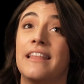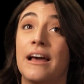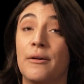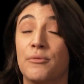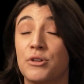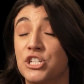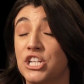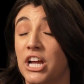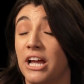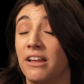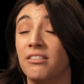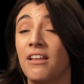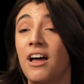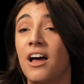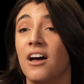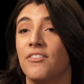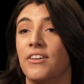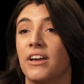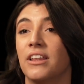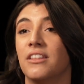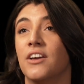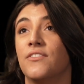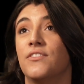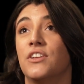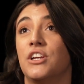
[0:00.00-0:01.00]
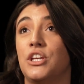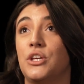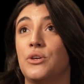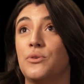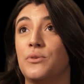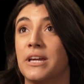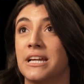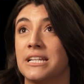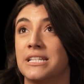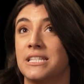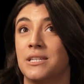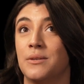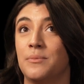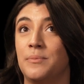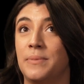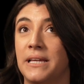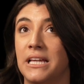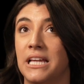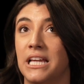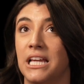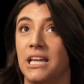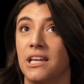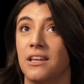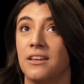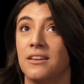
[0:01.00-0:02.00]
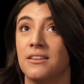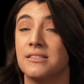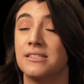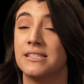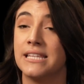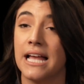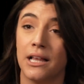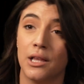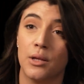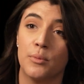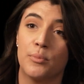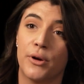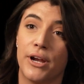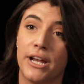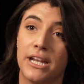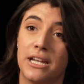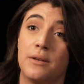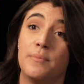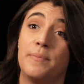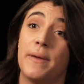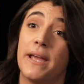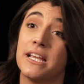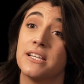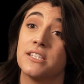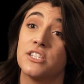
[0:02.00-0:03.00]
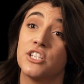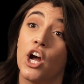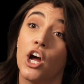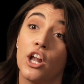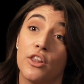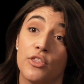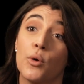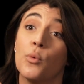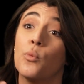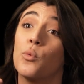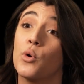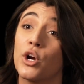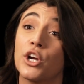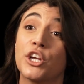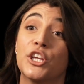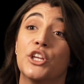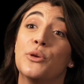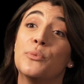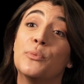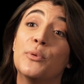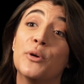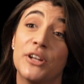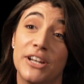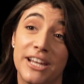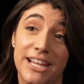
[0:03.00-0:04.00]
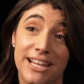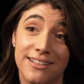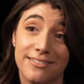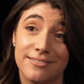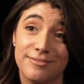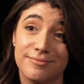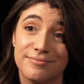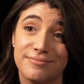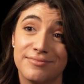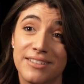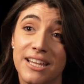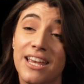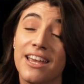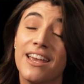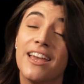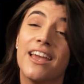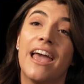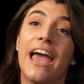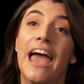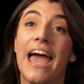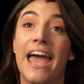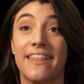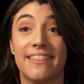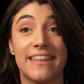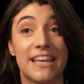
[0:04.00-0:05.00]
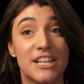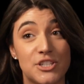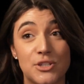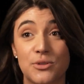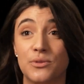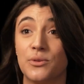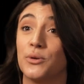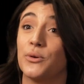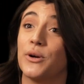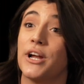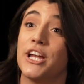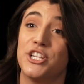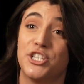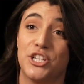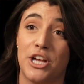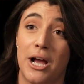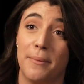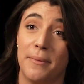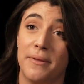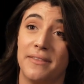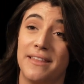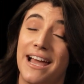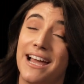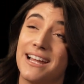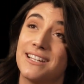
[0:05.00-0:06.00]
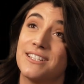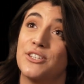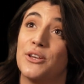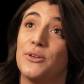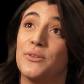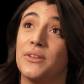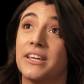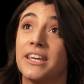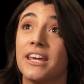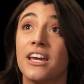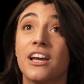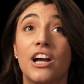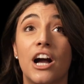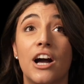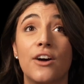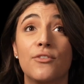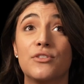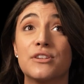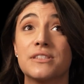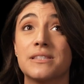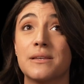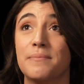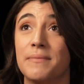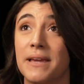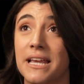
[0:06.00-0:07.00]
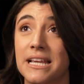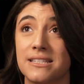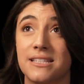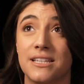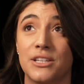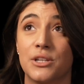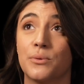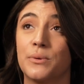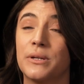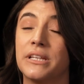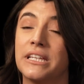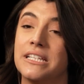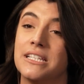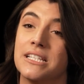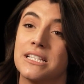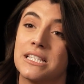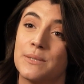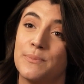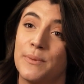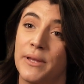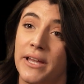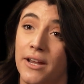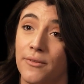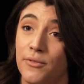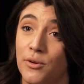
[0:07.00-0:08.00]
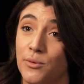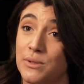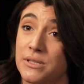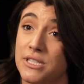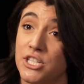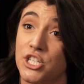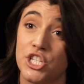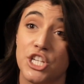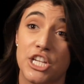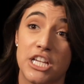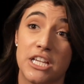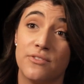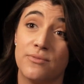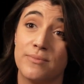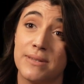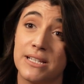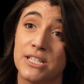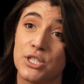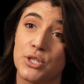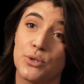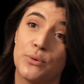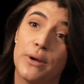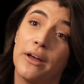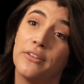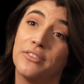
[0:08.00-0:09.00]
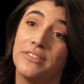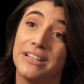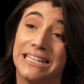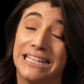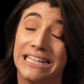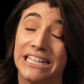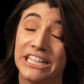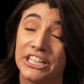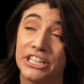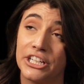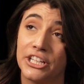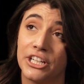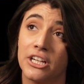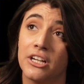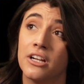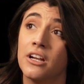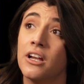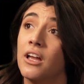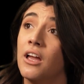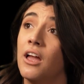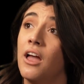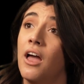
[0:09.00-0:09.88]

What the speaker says: which I love that you get to be celebrated based on the work you put in. And they do a great job of that. So the kickoff was amazing to really display everyone's achievements throughout the year.